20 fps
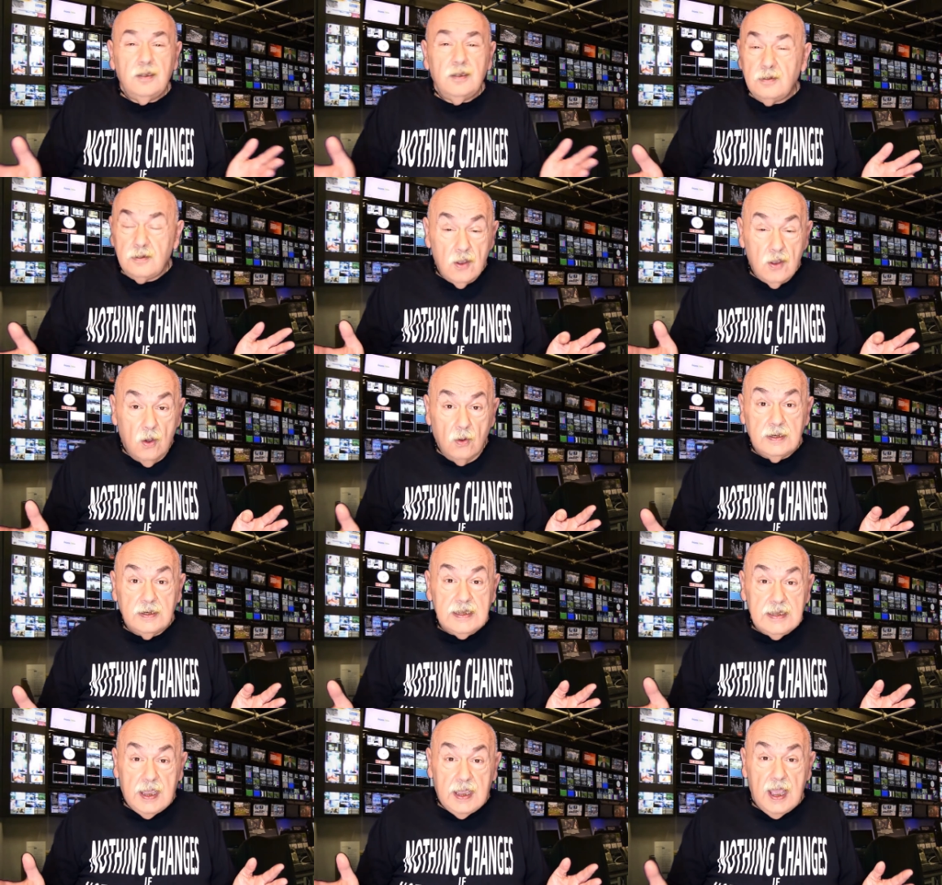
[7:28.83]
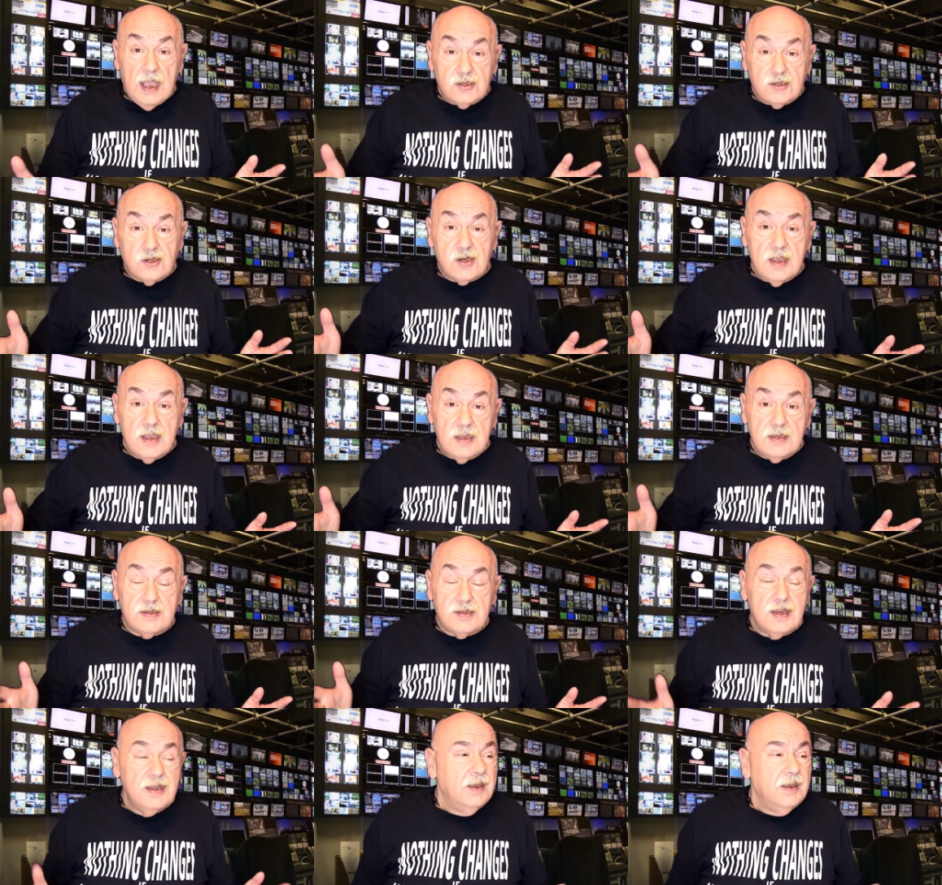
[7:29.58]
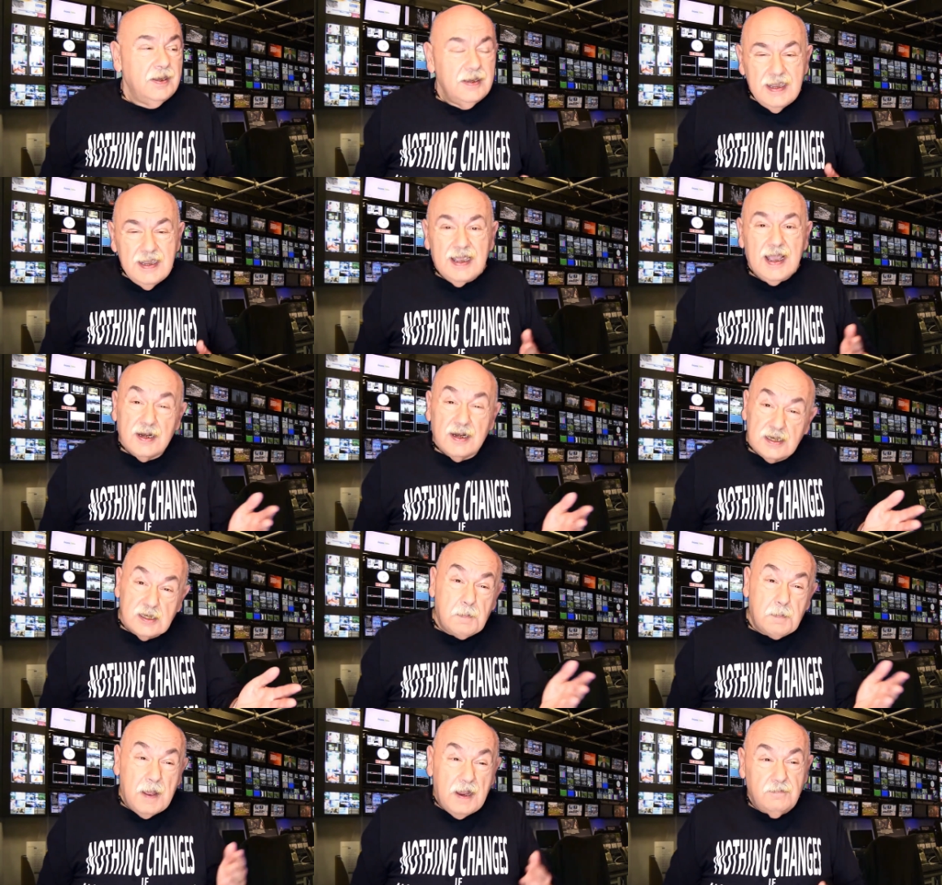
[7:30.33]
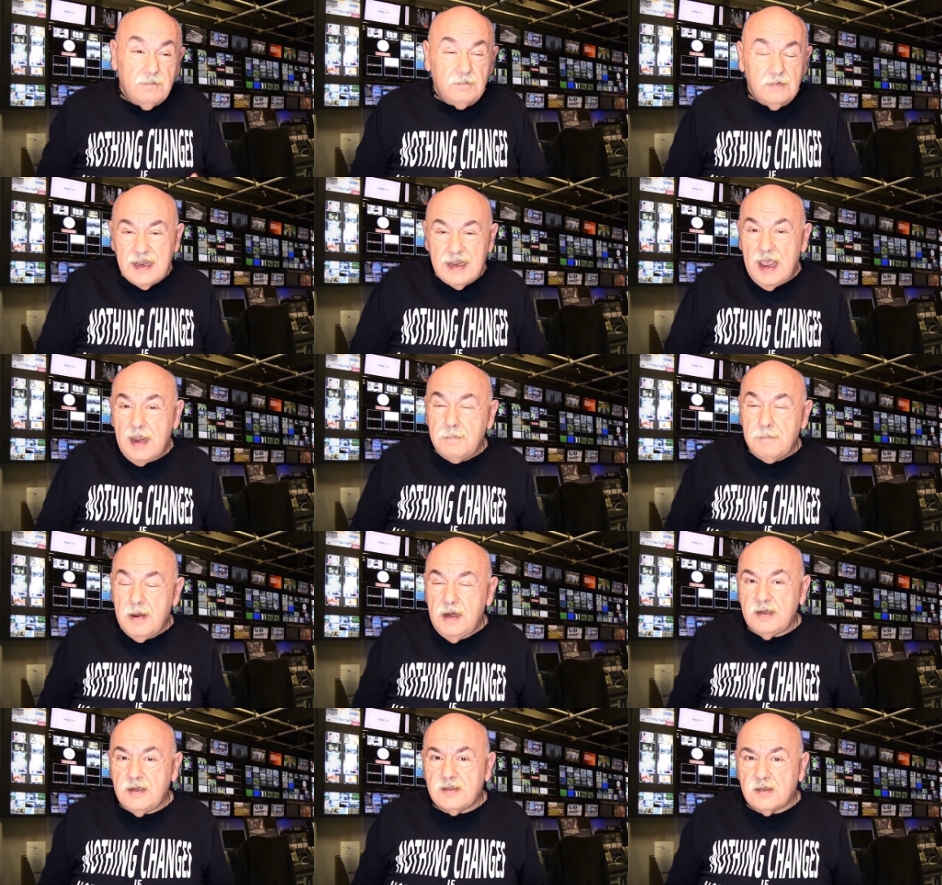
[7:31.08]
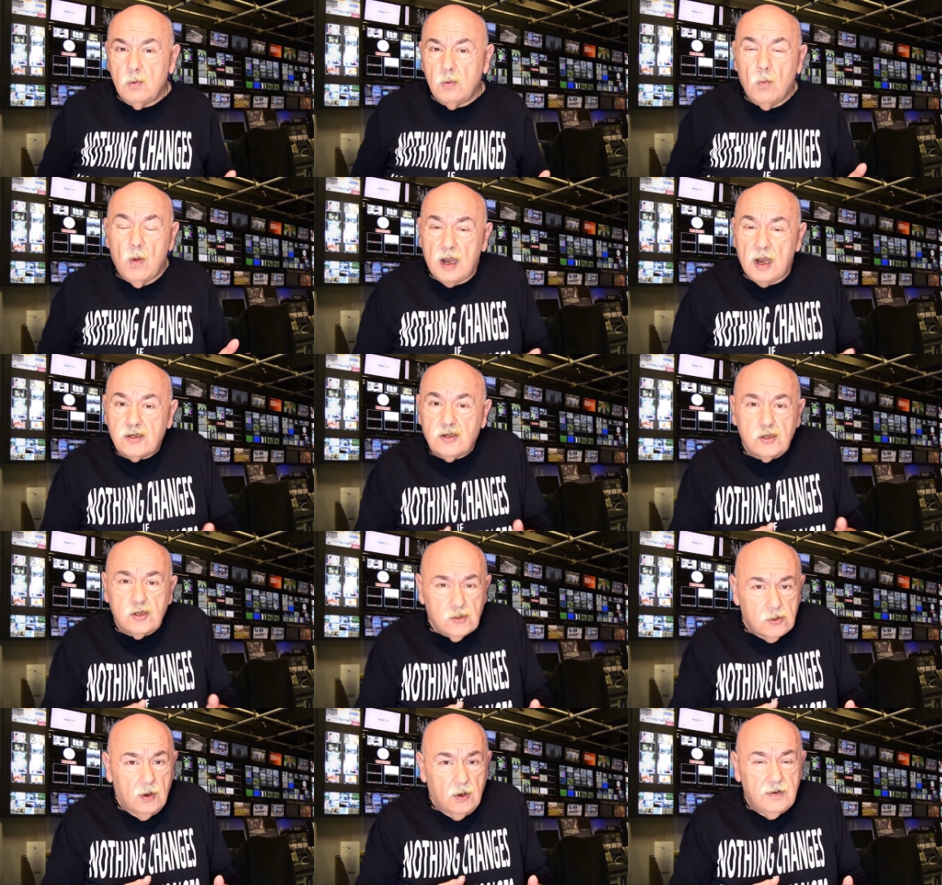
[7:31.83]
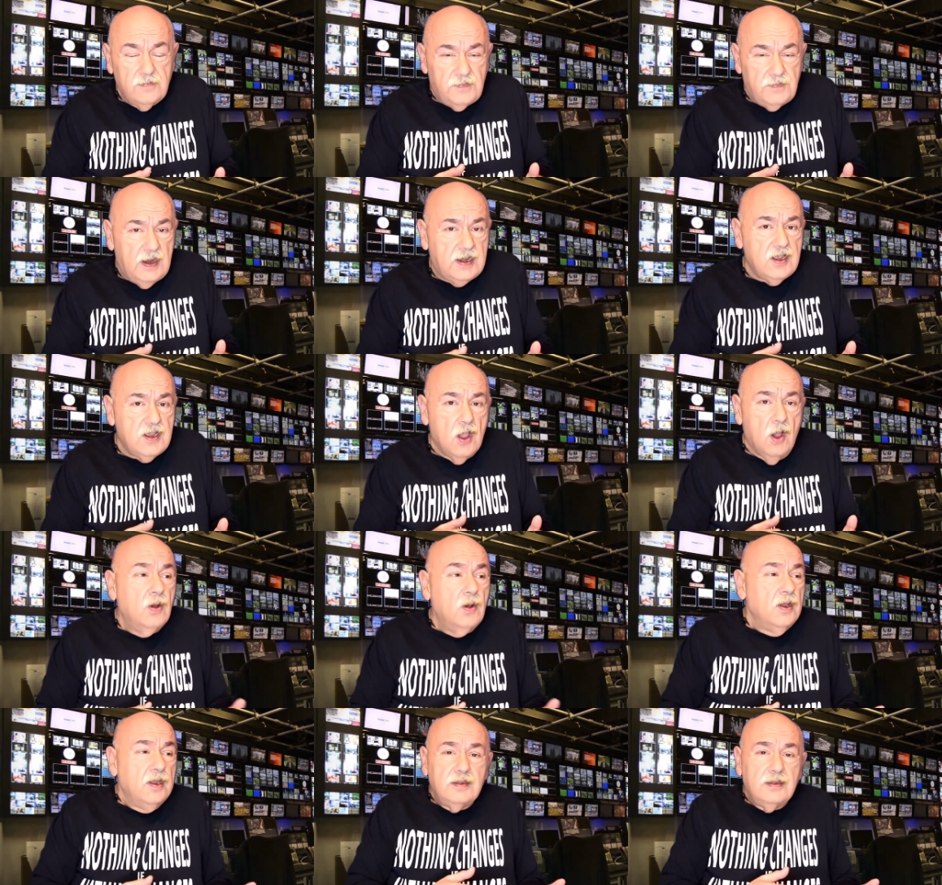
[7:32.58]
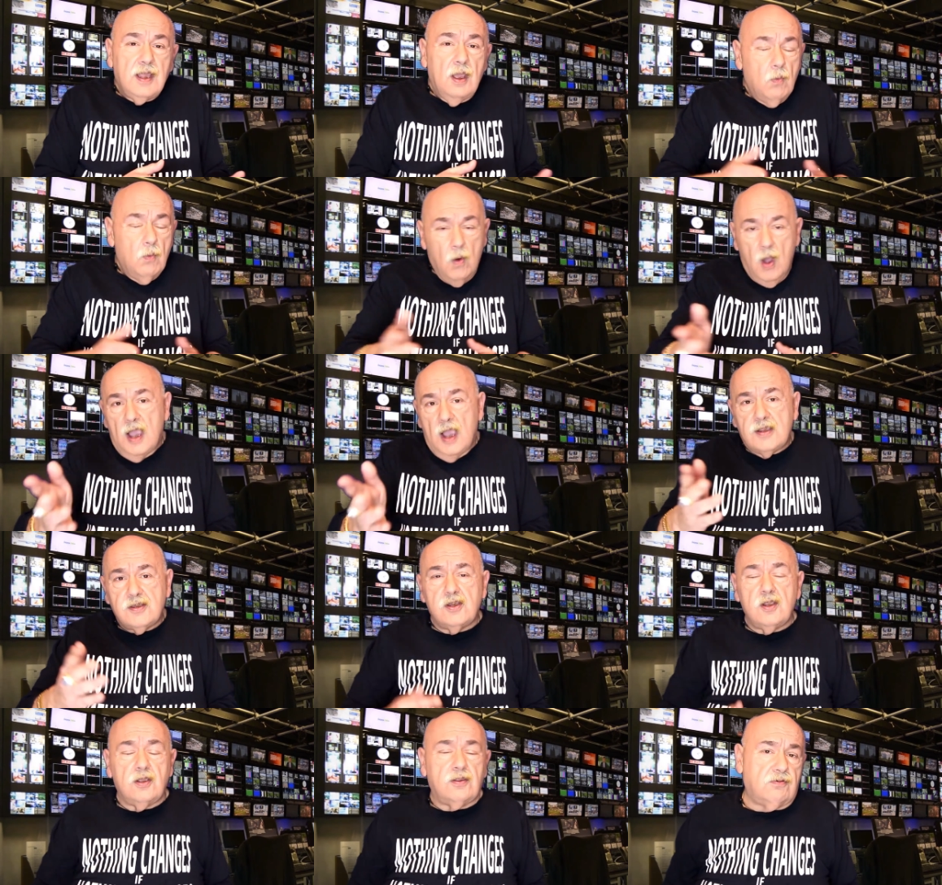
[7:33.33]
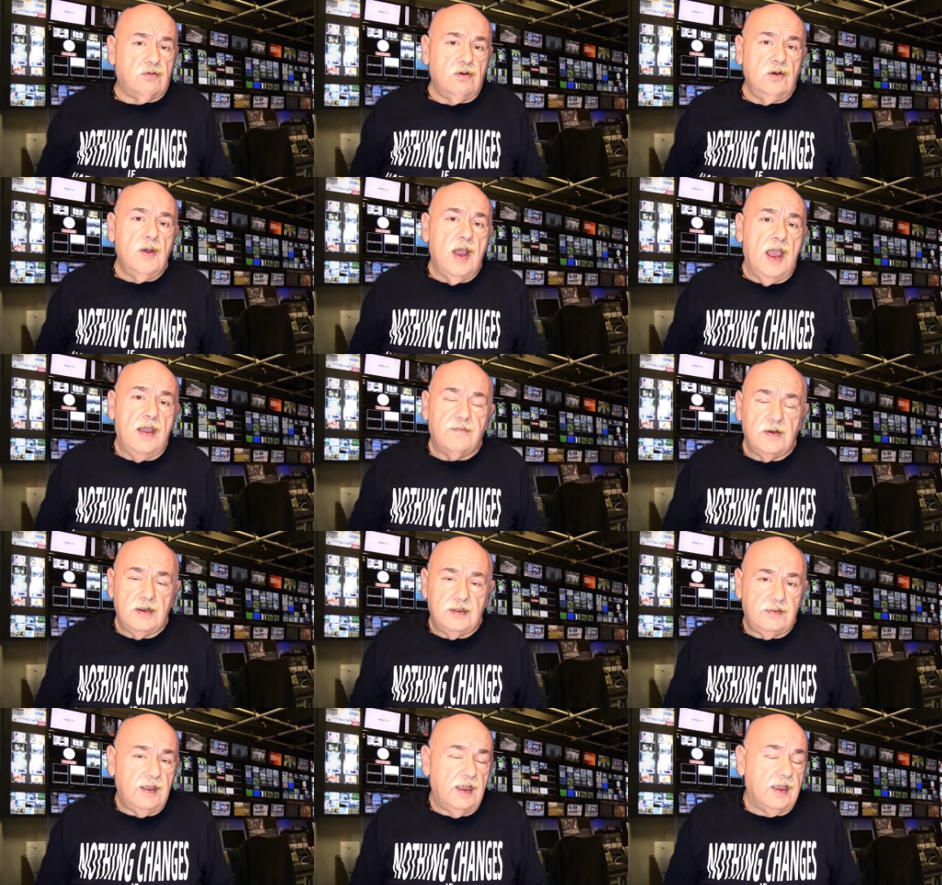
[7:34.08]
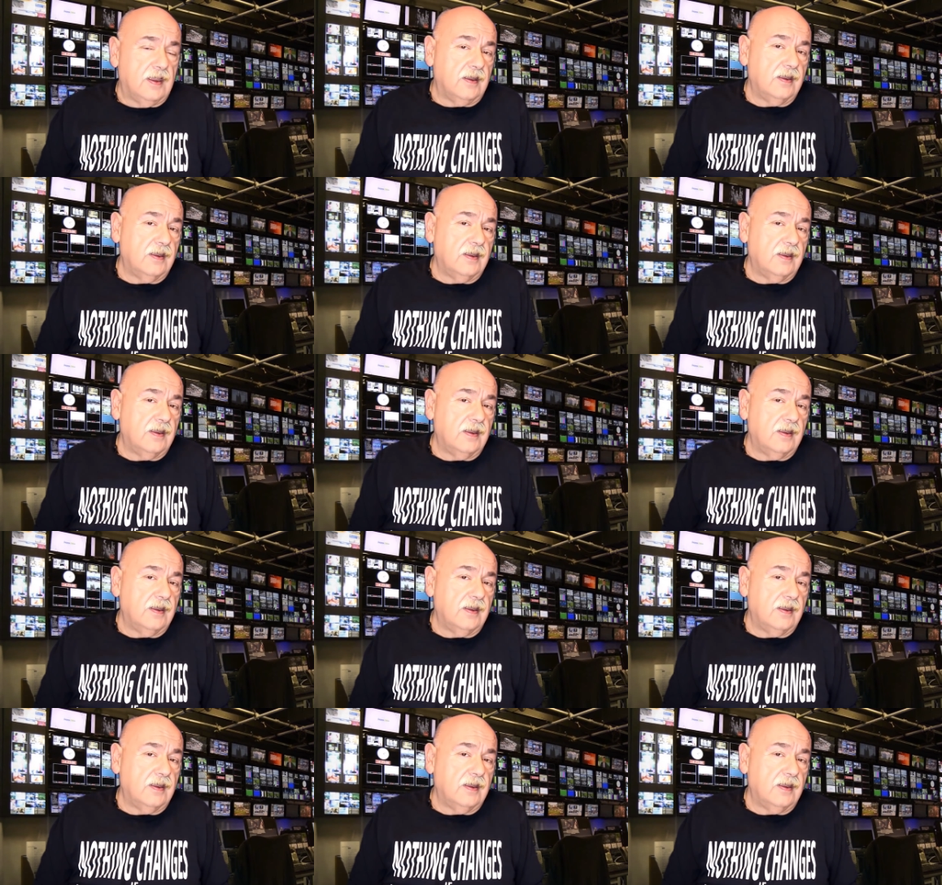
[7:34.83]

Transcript: The only catch is you got to spend 10 minutes and watch a short video that walks you through everything.